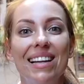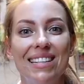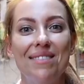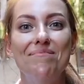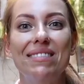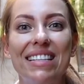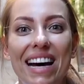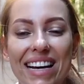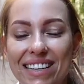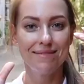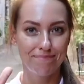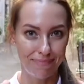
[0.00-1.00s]
Number
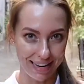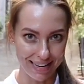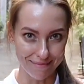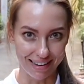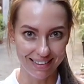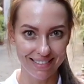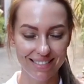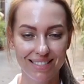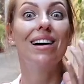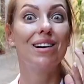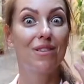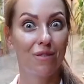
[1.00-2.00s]
nine, payments.
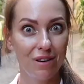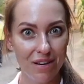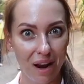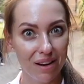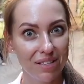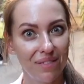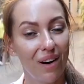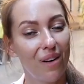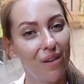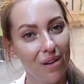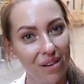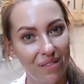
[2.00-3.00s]
Good news for
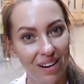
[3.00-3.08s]
all of